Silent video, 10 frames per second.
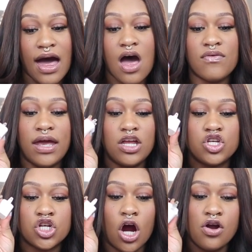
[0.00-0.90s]
have a
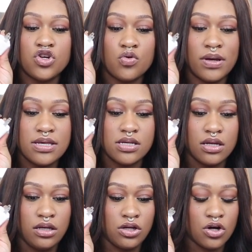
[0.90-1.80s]
charger base
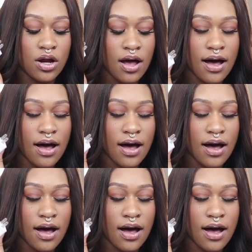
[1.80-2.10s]
in here.